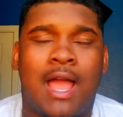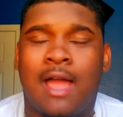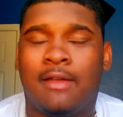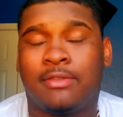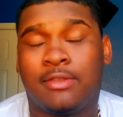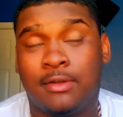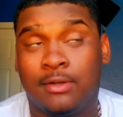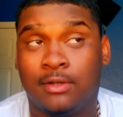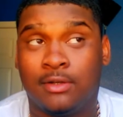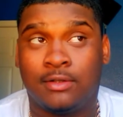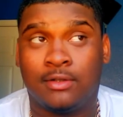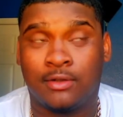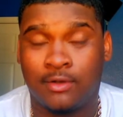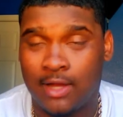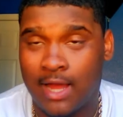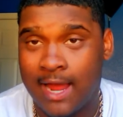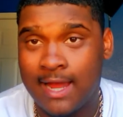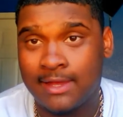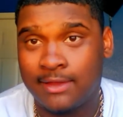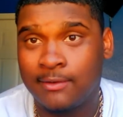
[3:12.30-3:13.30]
After
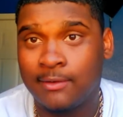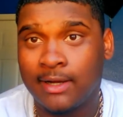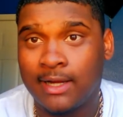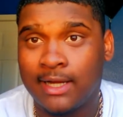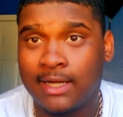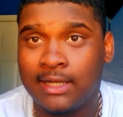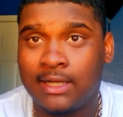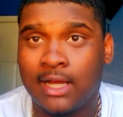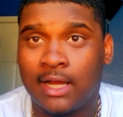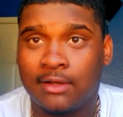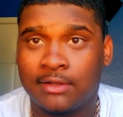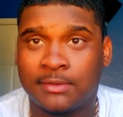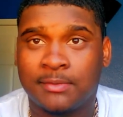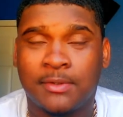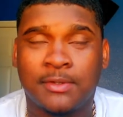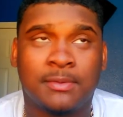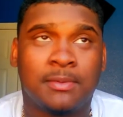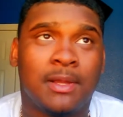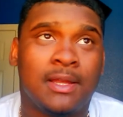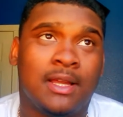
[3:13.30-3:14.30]
8th grade, I was
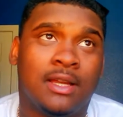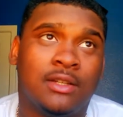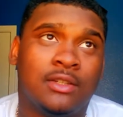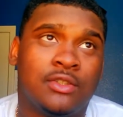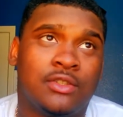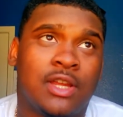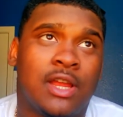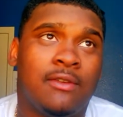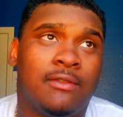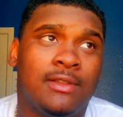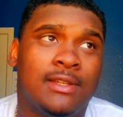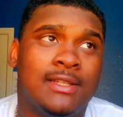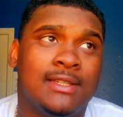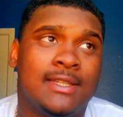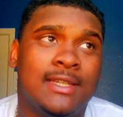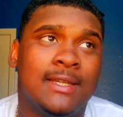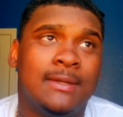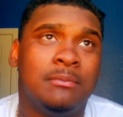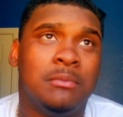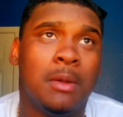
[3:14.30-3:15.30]
supposed to play on the traveling
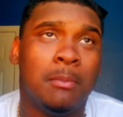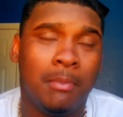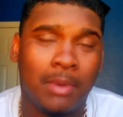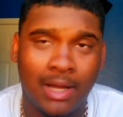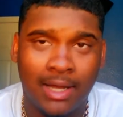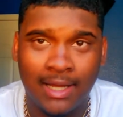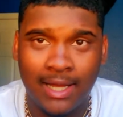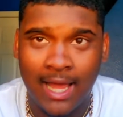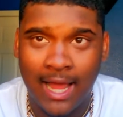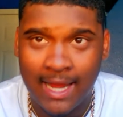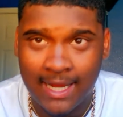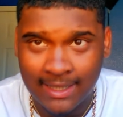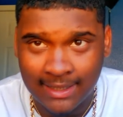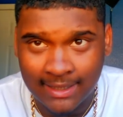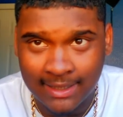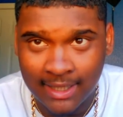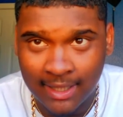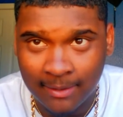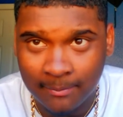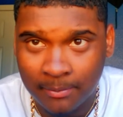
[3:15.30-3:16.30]
team, but I
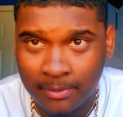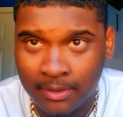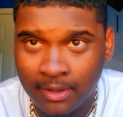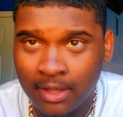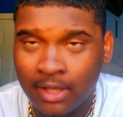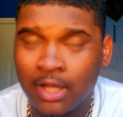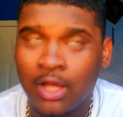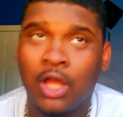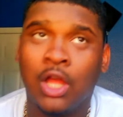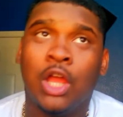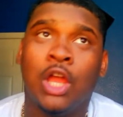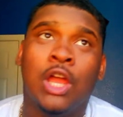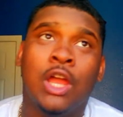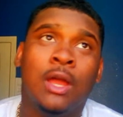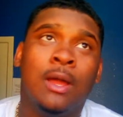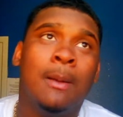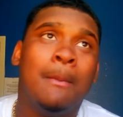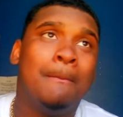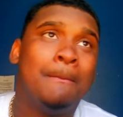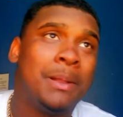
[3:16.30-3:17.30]
ended up
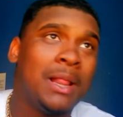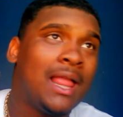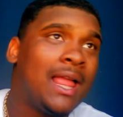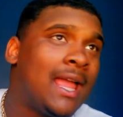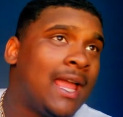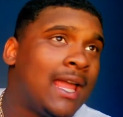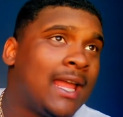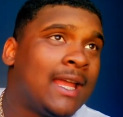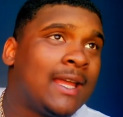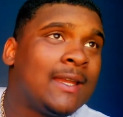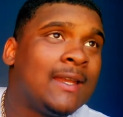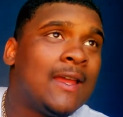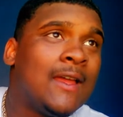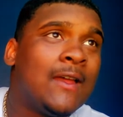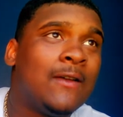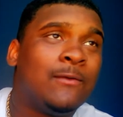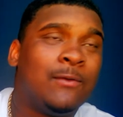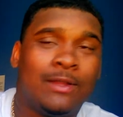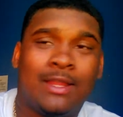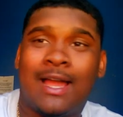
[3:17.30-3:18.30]
playing
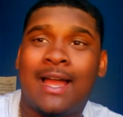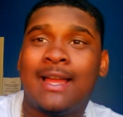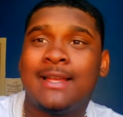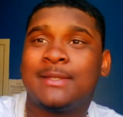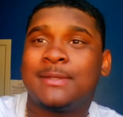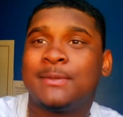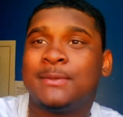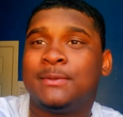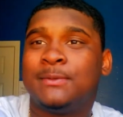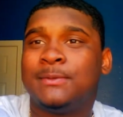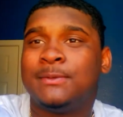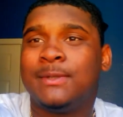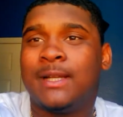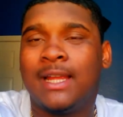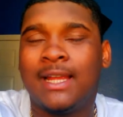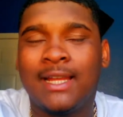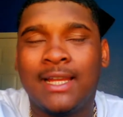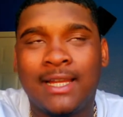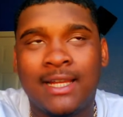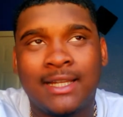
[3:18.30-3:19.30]
for the high school,
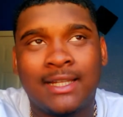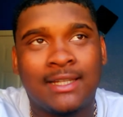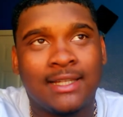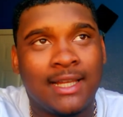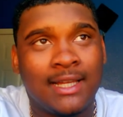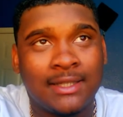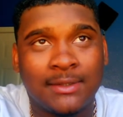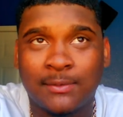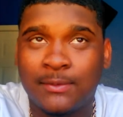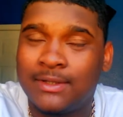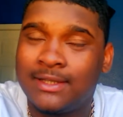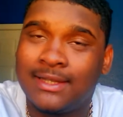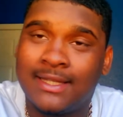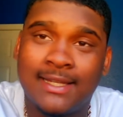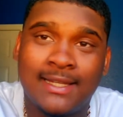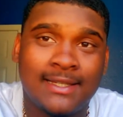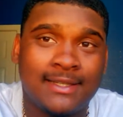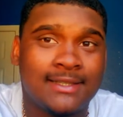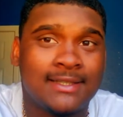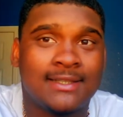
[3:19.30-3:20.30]
and that's when
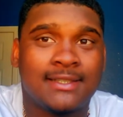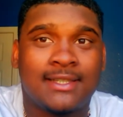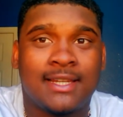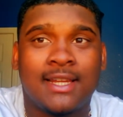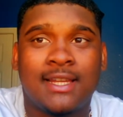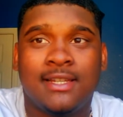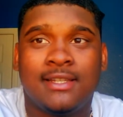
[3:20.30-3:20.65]
things just